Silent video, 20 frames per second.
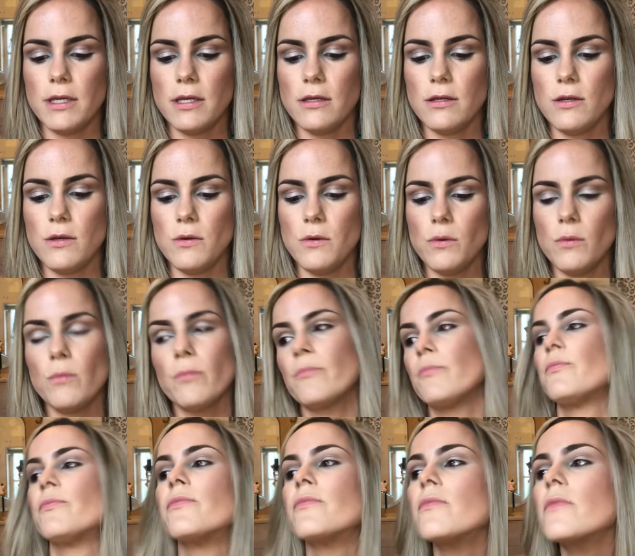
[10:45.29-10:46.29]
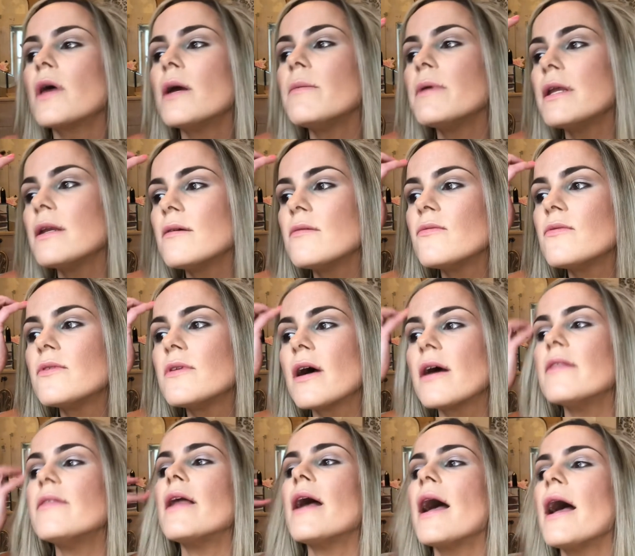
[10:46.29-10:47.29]
new? I mean, I've done
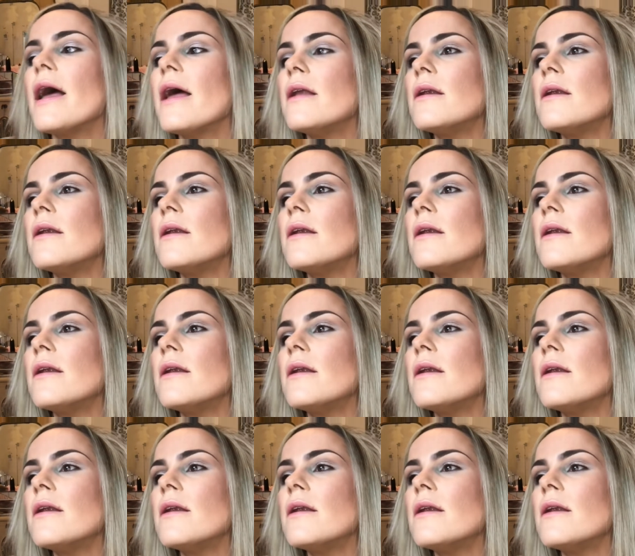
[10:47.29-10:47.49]
that.